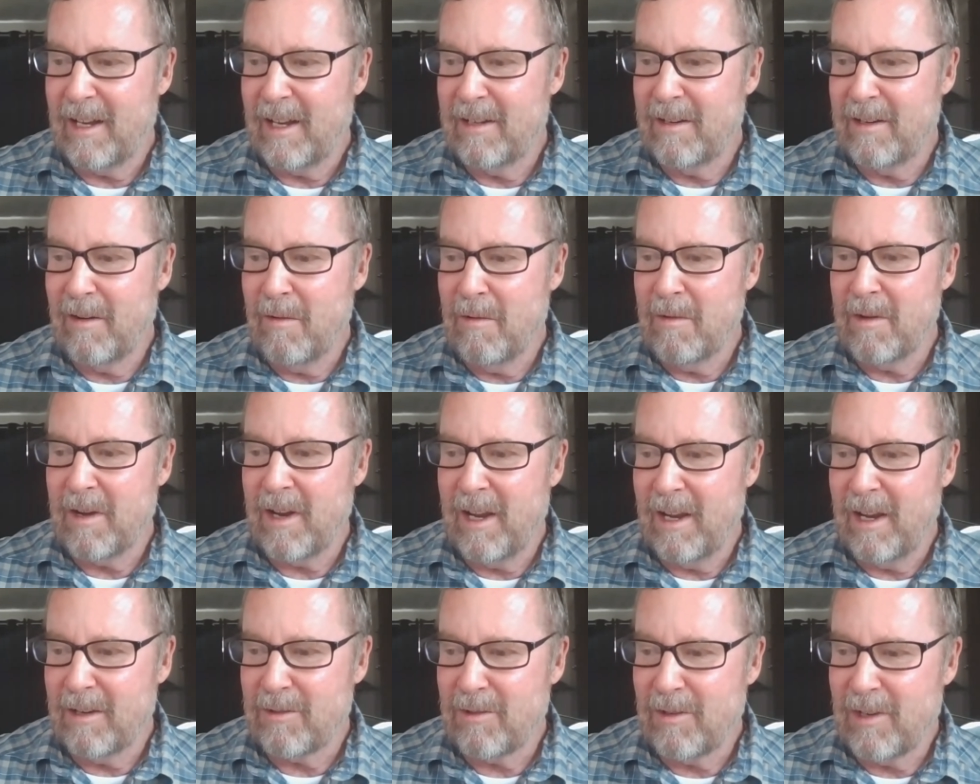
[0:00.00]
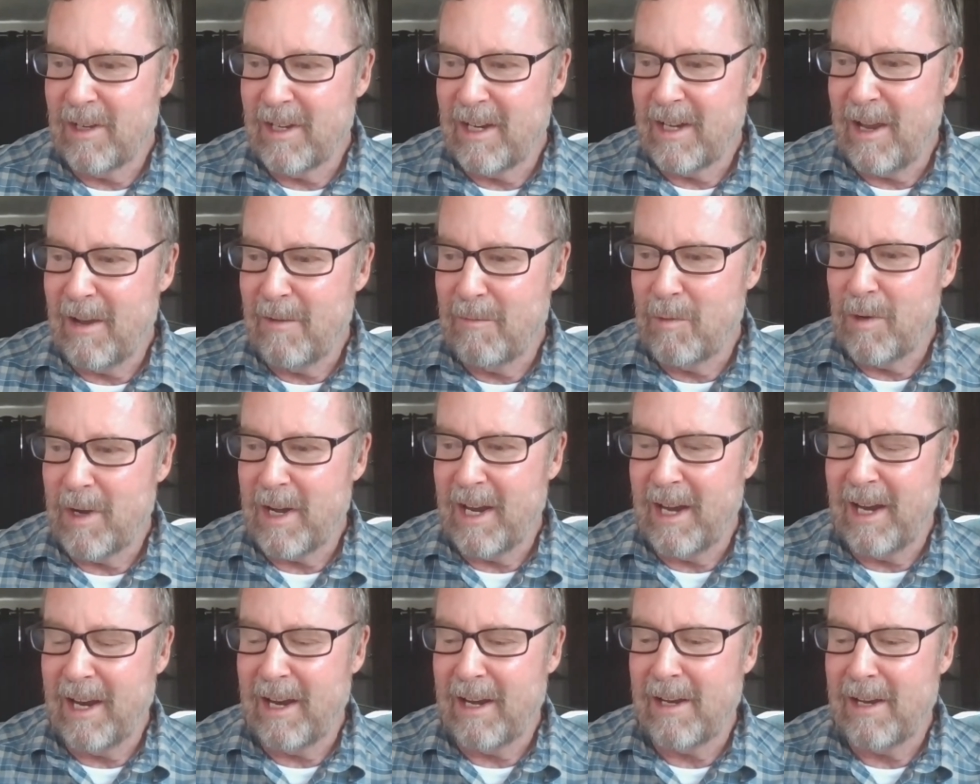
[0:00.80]
don't actually have one
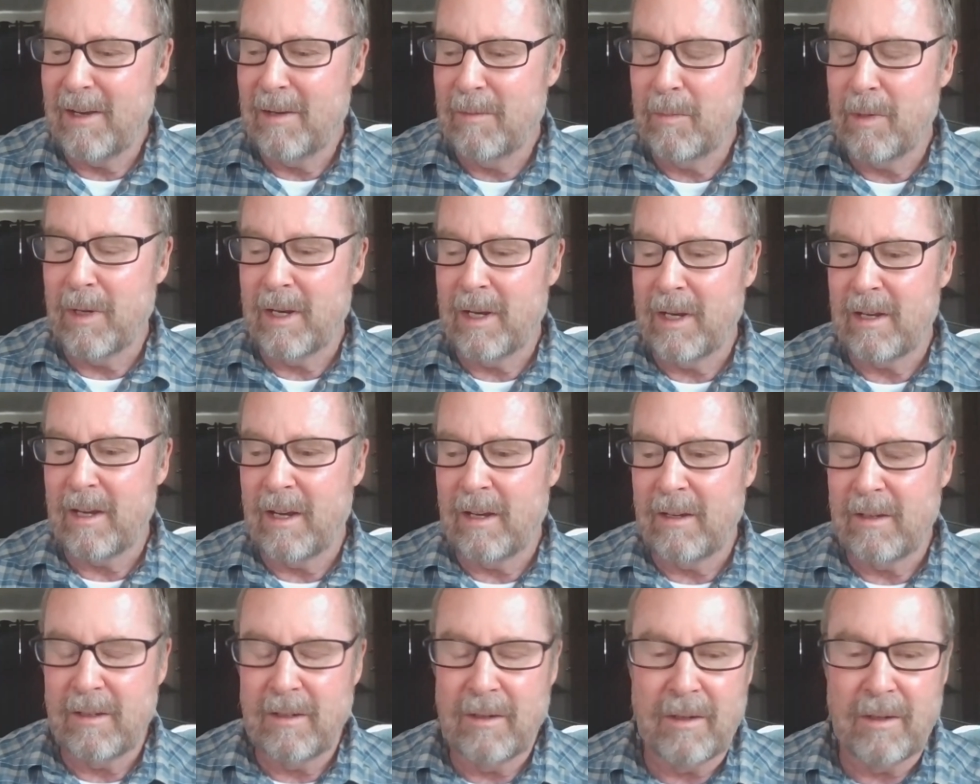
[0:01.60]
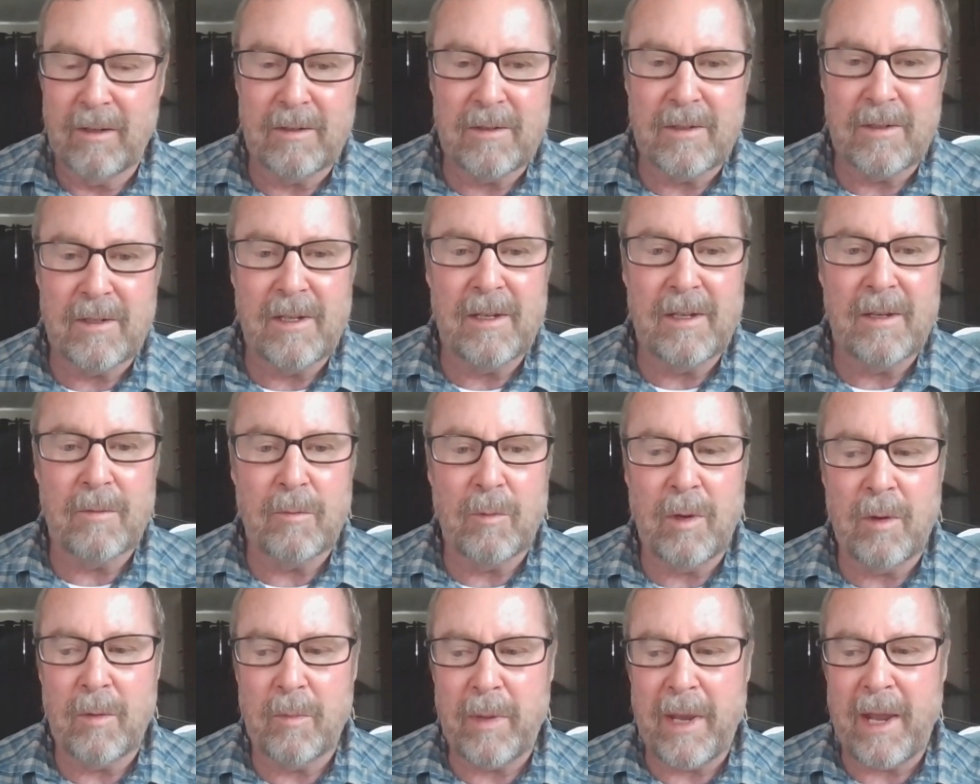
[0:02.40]
handy, but you can see
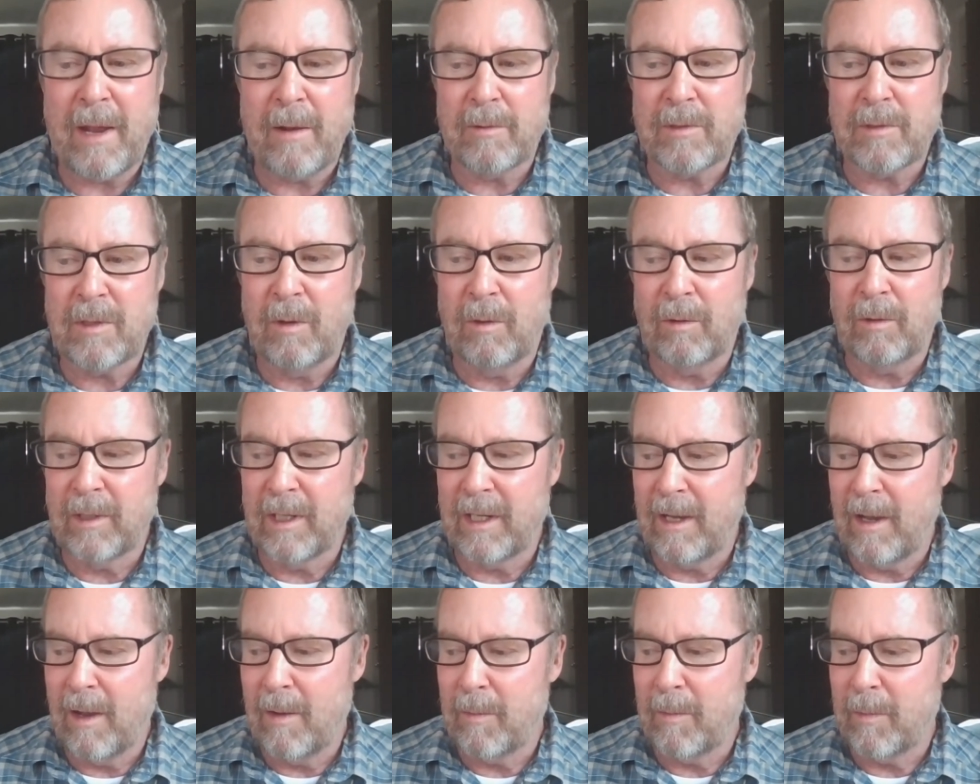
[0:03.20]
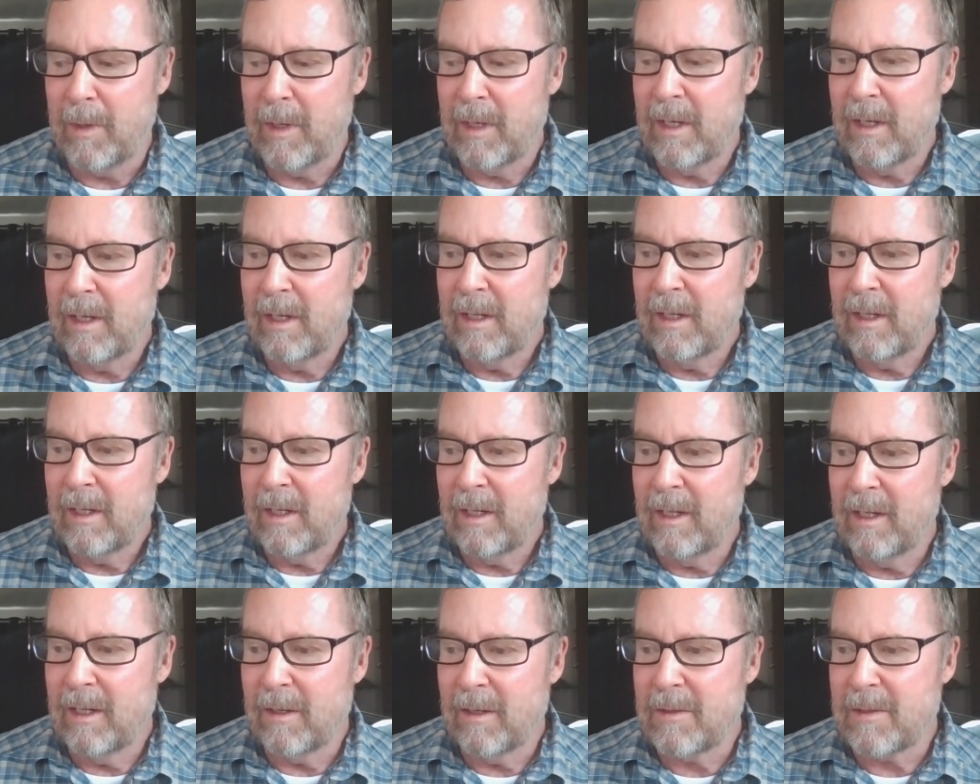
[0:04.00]
what Pat was holding up.
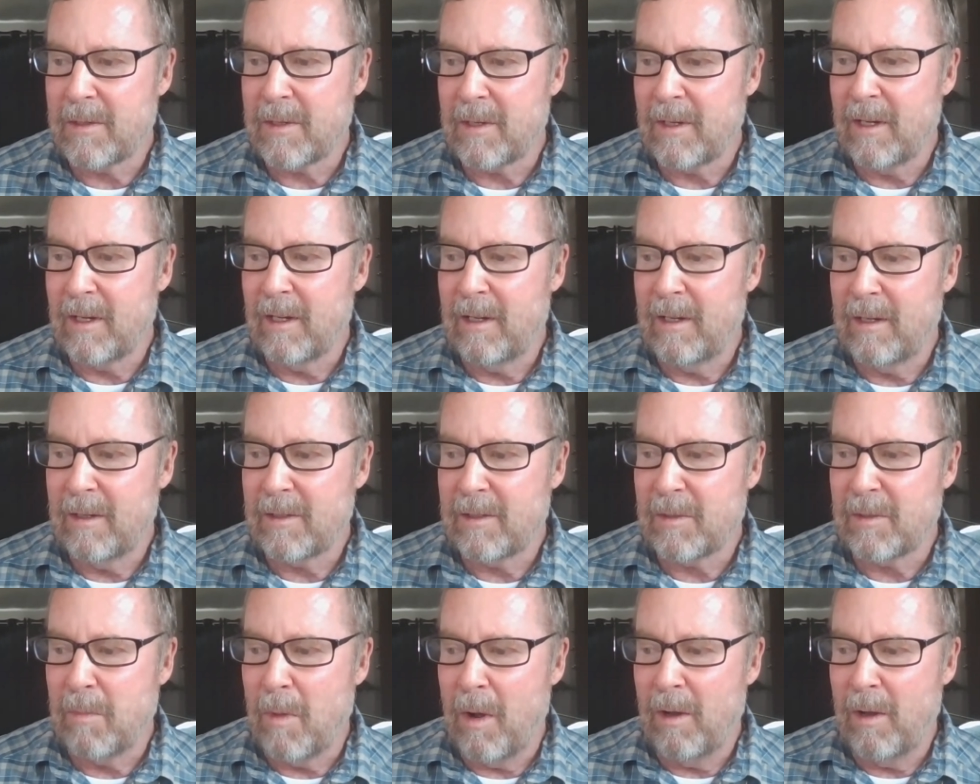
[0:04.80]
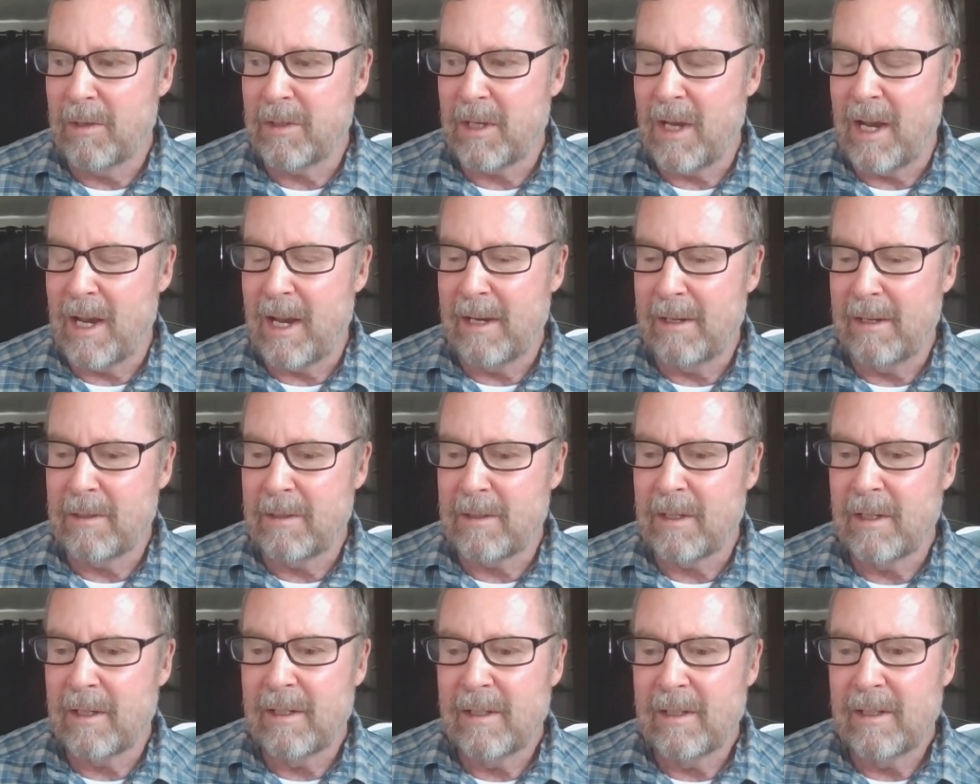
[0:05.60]
It's a small
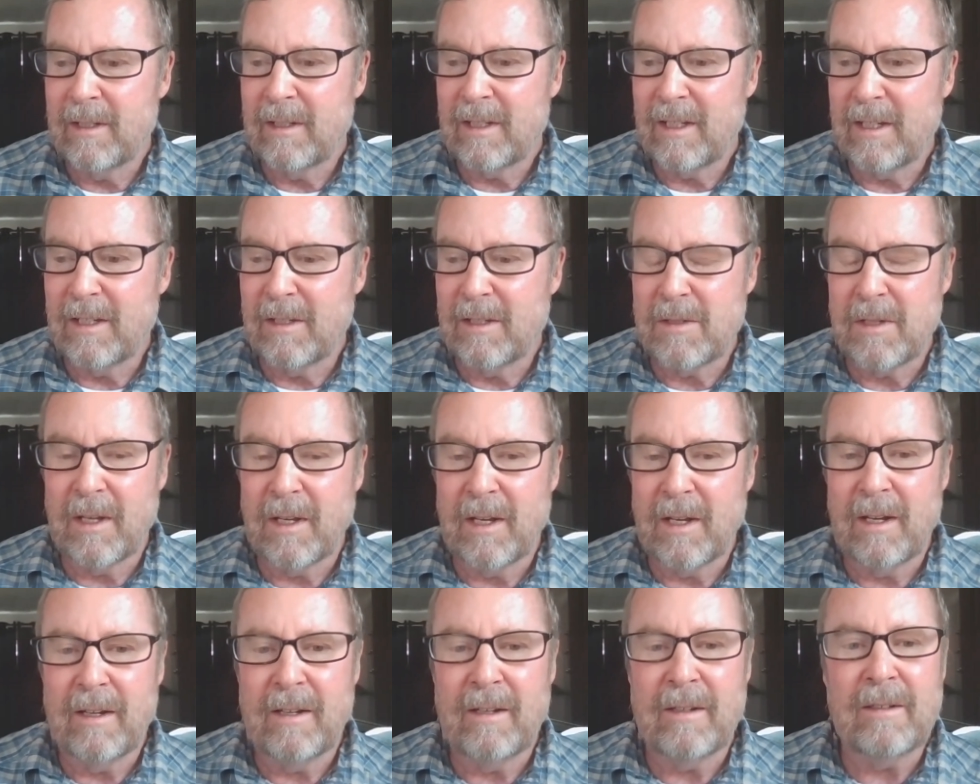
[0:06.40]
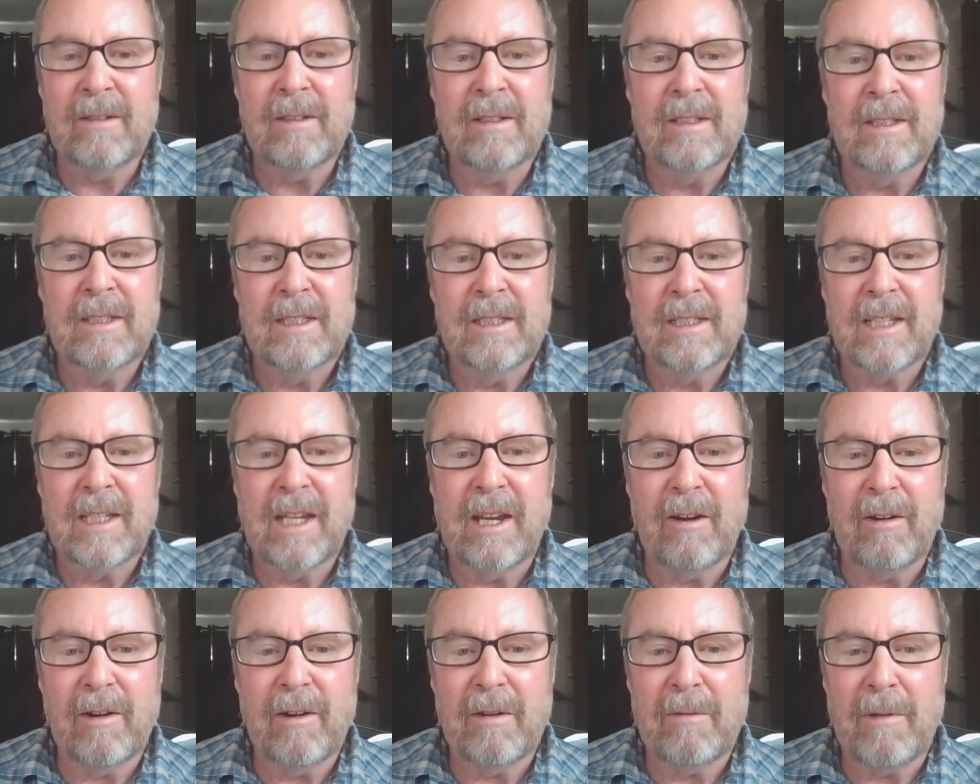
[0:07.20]
size, easy to
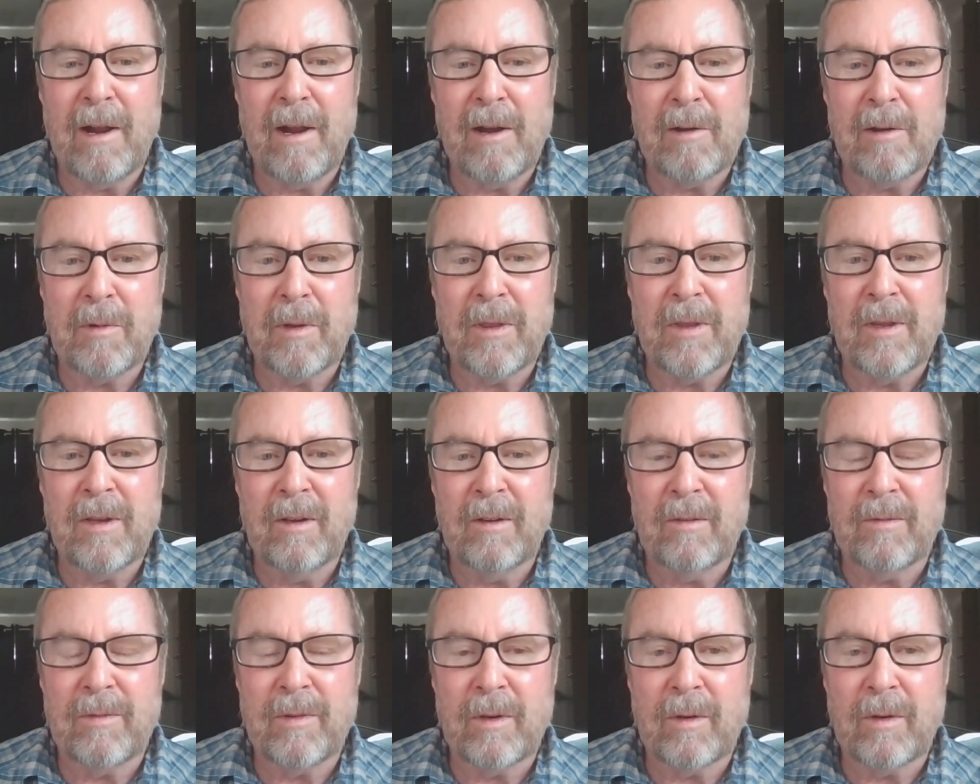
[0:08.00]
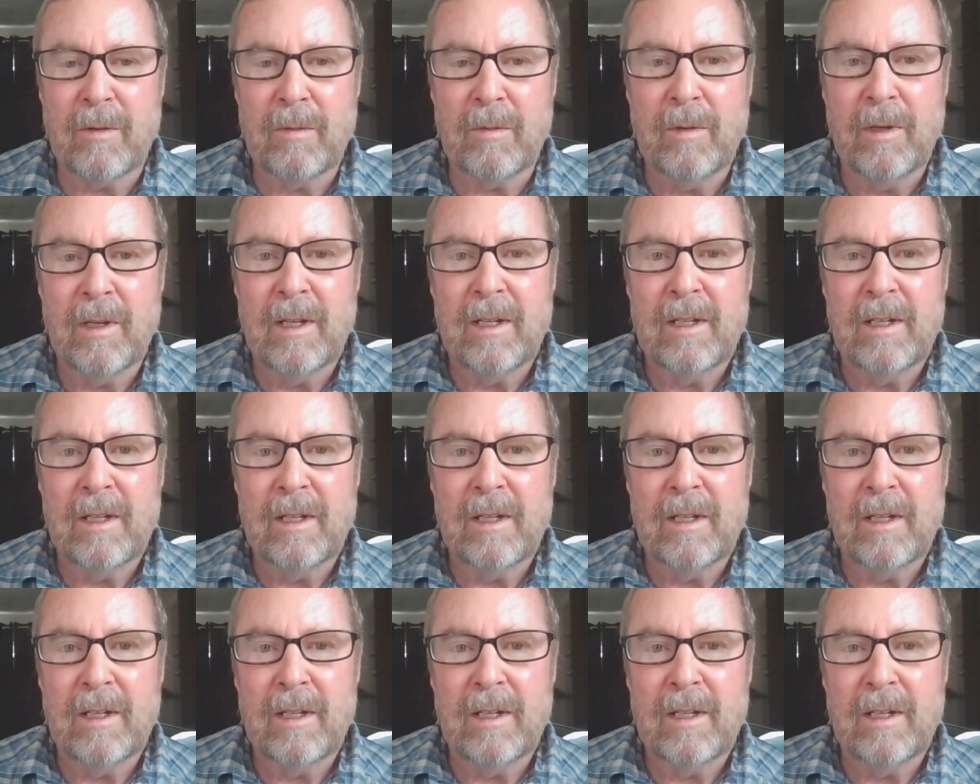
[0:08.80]
carry around with you if you're